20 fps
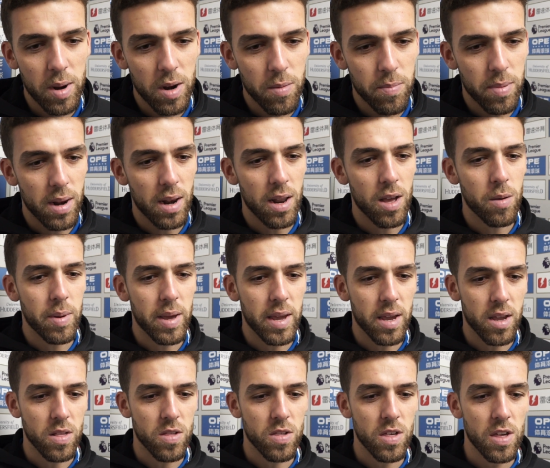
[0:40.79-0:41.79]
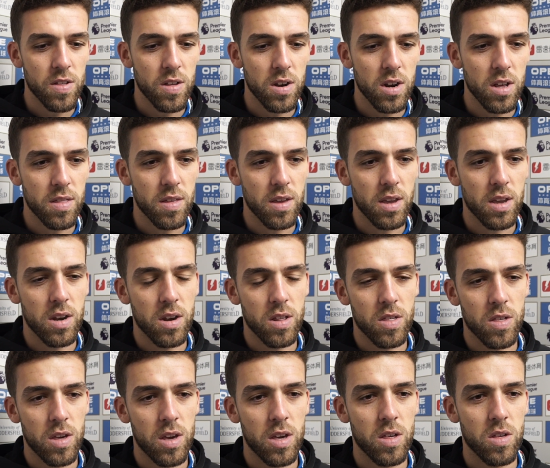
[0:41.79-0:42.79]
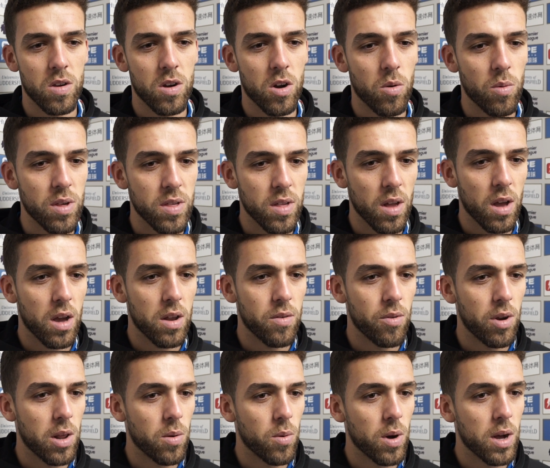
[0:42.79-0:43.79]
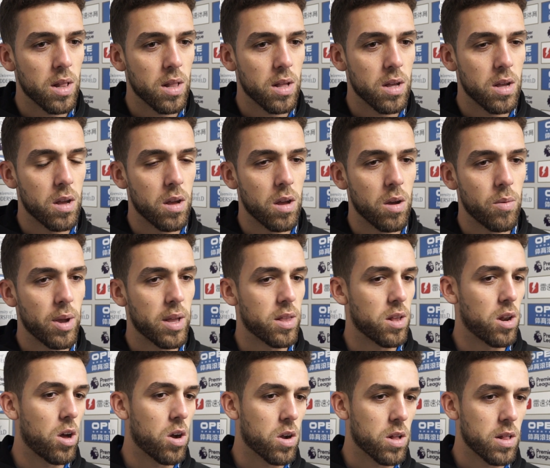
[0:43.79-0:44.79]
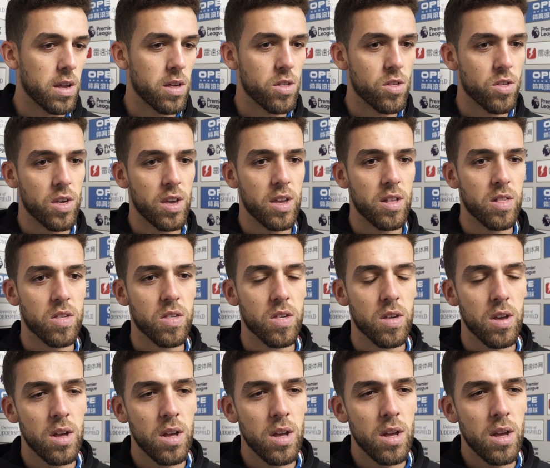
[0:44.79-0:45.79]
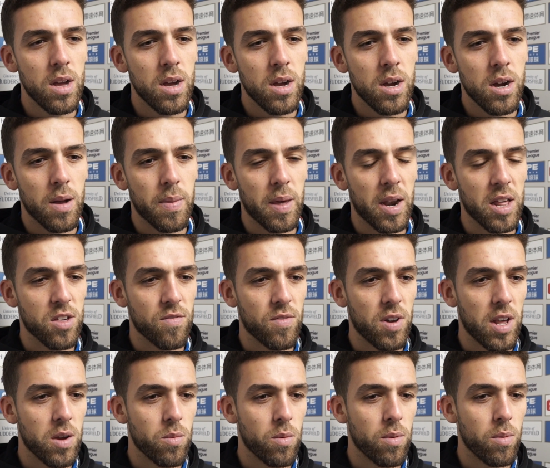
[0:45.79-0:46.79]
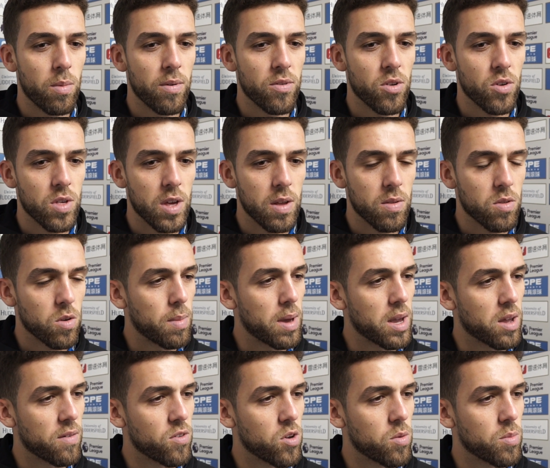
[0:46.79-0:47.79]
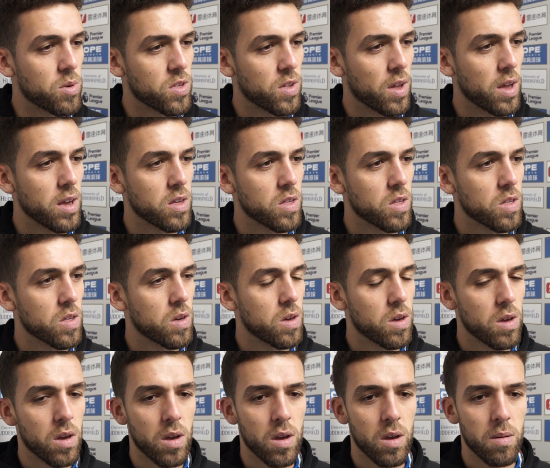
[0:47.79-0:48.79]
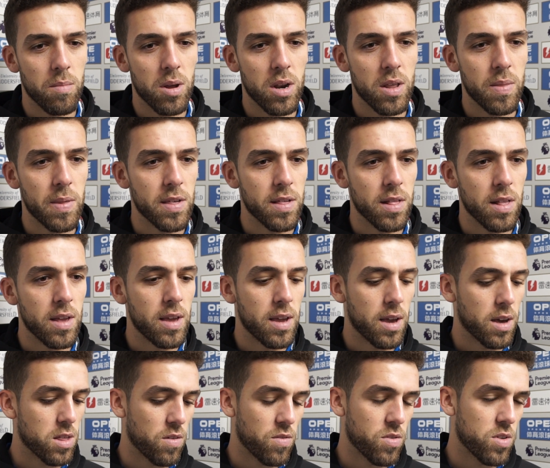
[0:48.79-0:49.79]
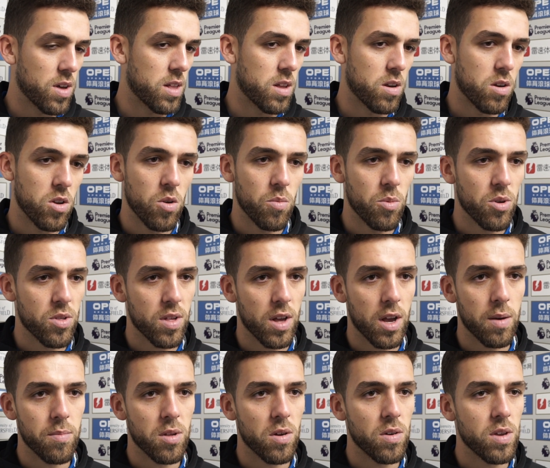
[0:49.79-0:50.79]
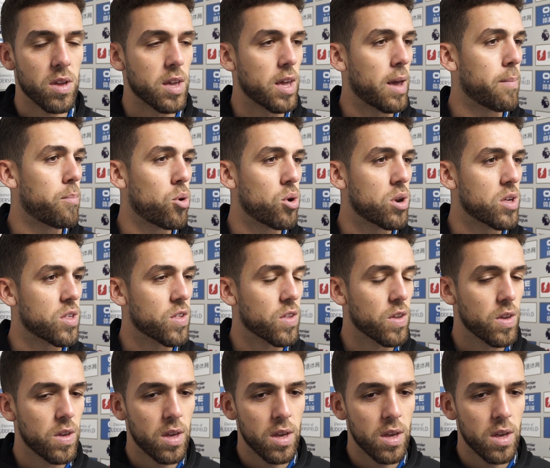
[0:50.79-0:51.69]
a little bit inconsistent, I think, in the season. You know, we started really well, we had a lot of clean sheets, and then as of late we just seem to make a few mistakes, and in this league, as I've said numerous times, you can get punished.